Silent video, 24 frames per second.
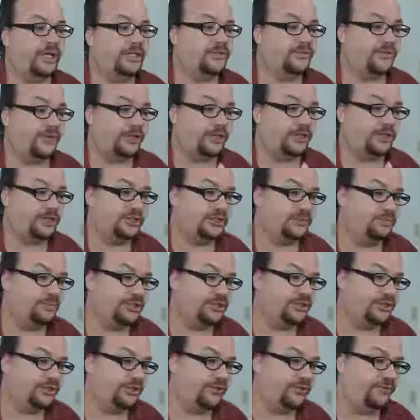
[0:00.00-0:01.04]
as far as
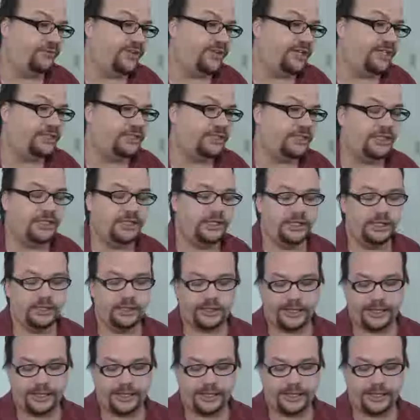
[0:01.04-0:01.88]
Mr. Face Eating